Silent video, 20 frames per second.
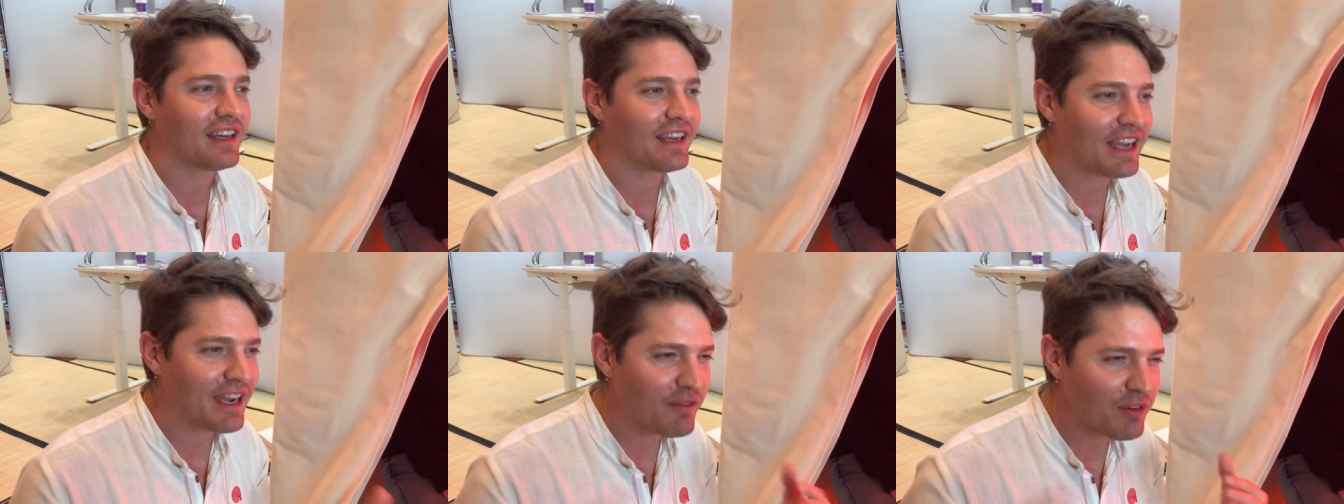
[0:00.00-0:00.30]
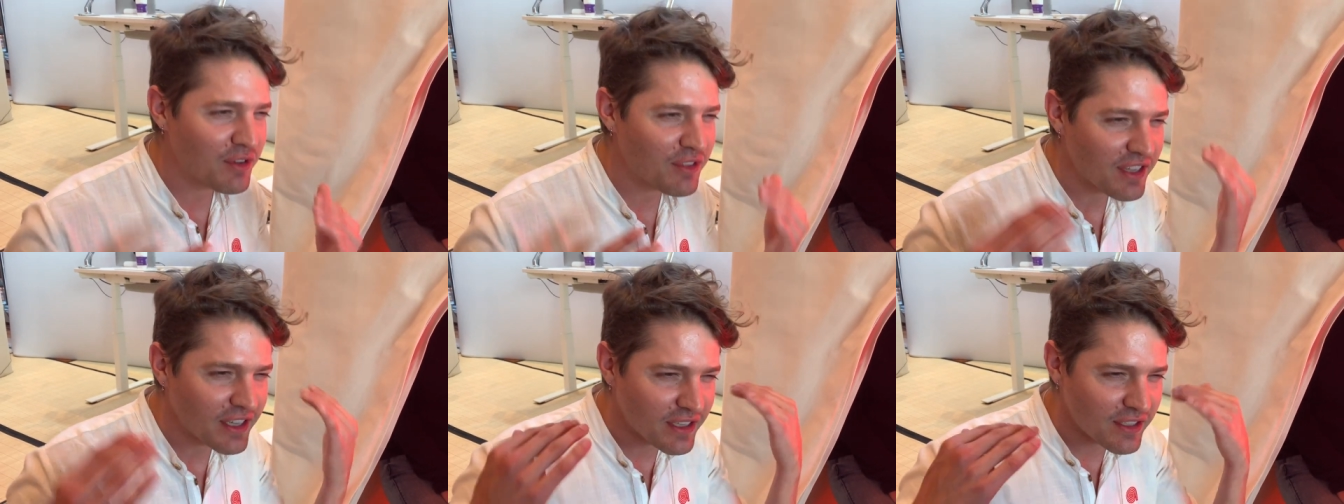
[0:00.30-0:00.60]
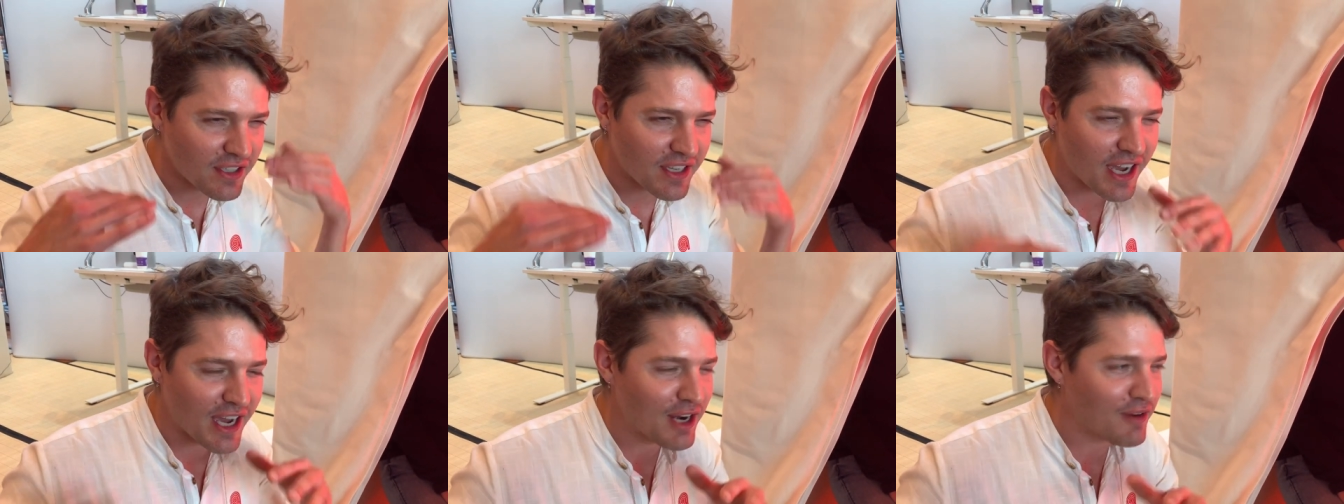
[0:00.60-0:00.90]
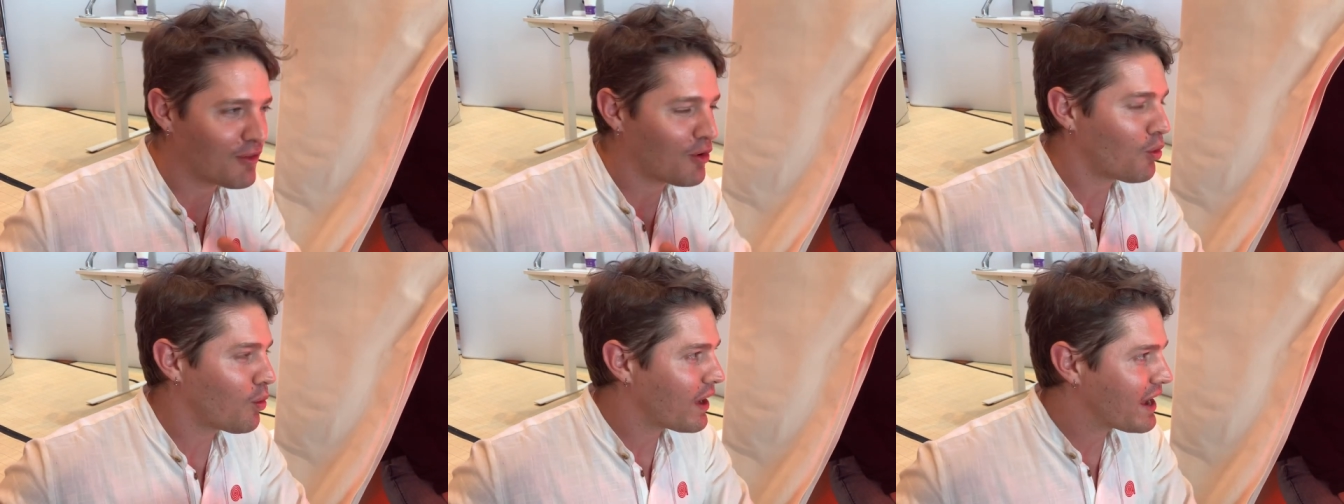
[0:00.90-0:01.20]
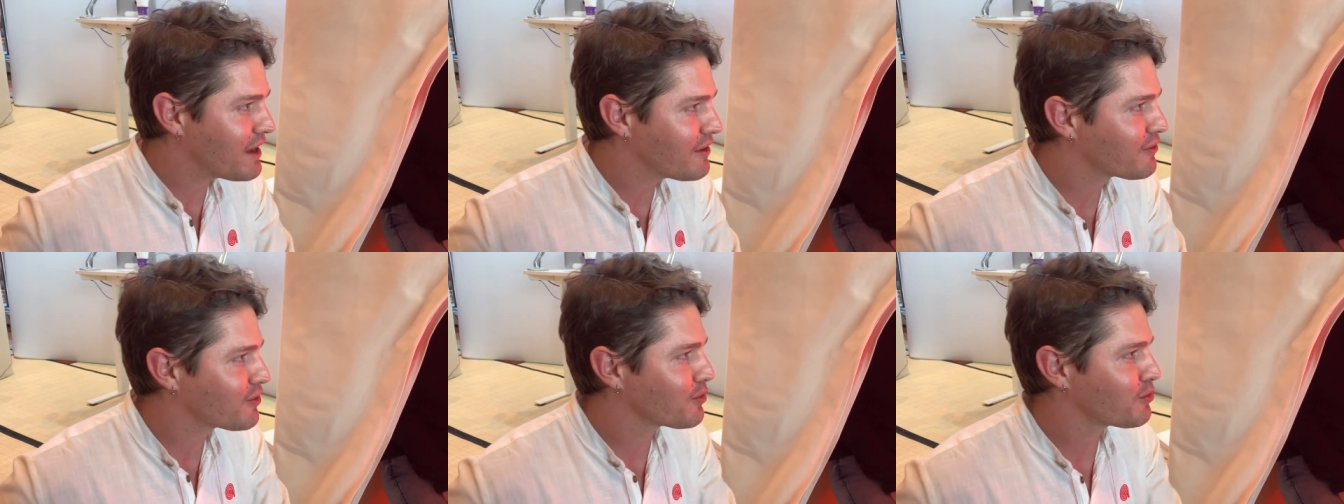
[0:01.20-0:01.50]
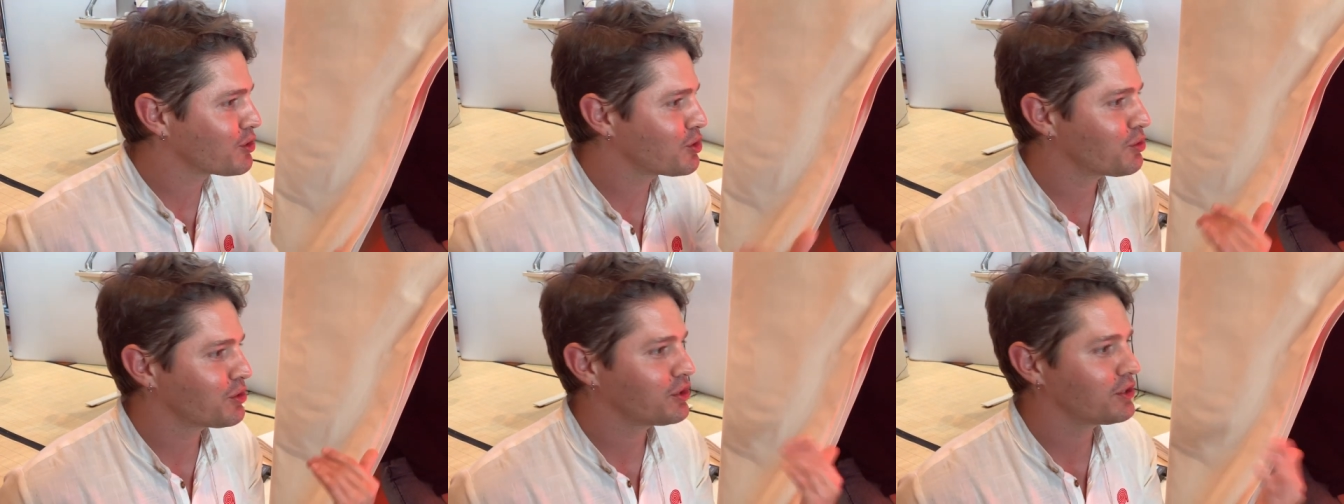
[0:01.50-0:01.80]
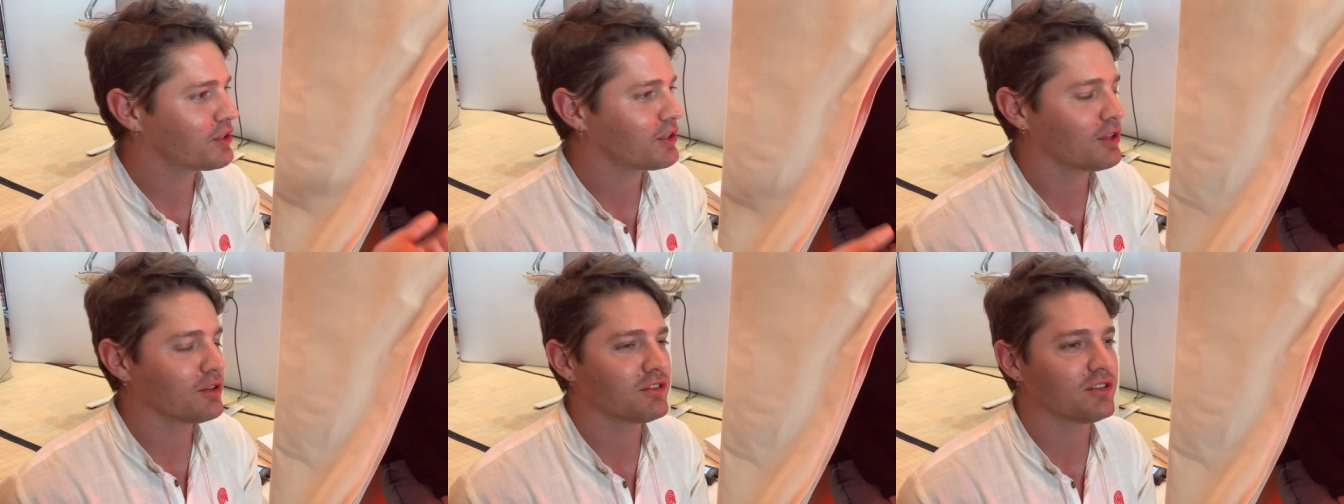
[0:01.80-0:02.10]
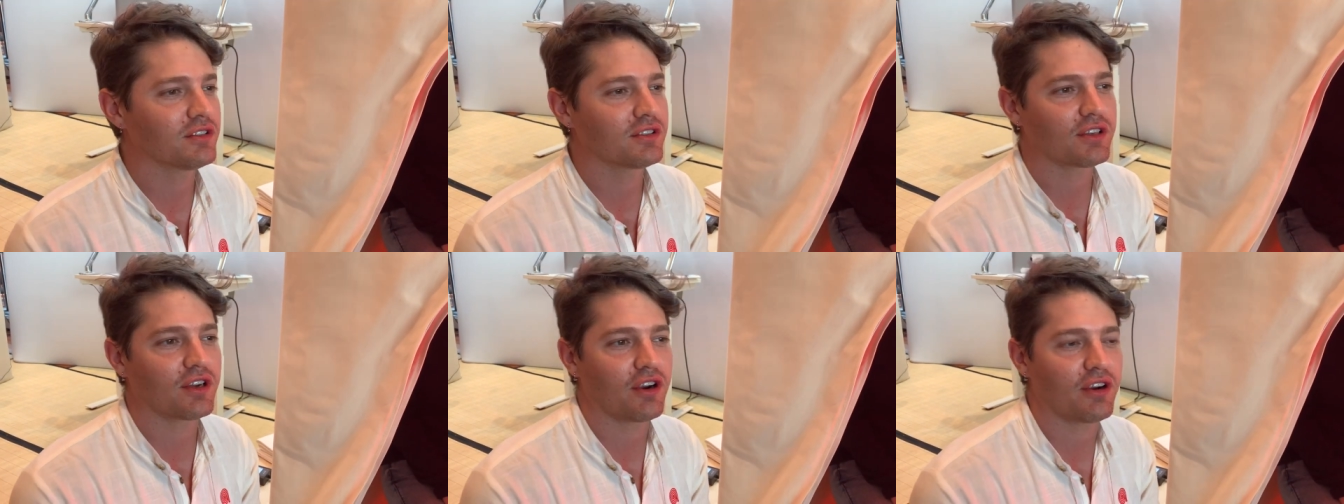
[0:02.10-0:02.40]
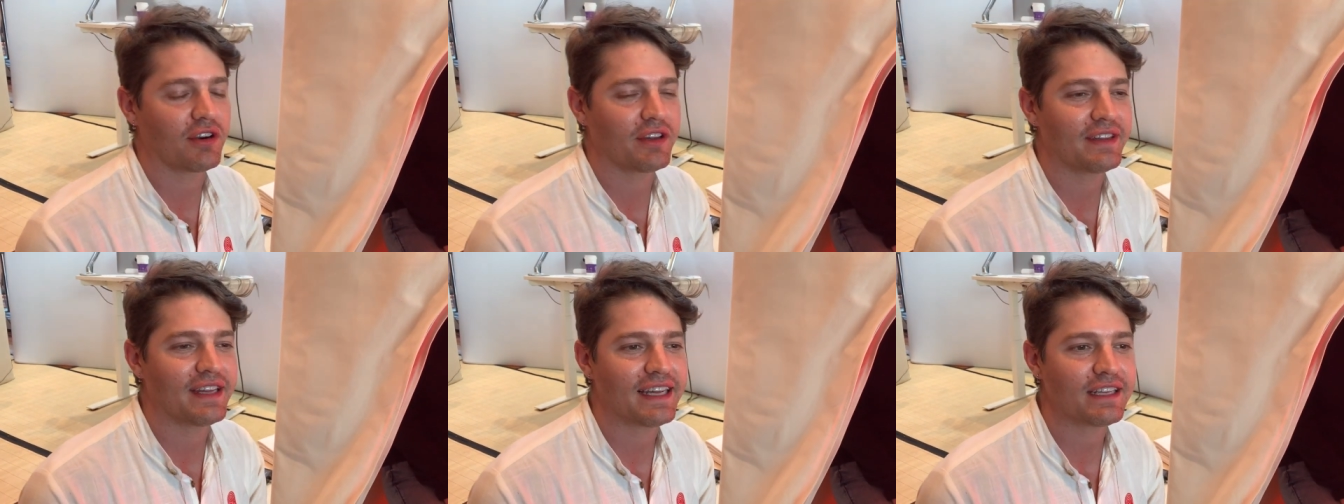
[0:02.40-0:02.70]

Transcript: Like everything is kind of away from you when you close this curtain.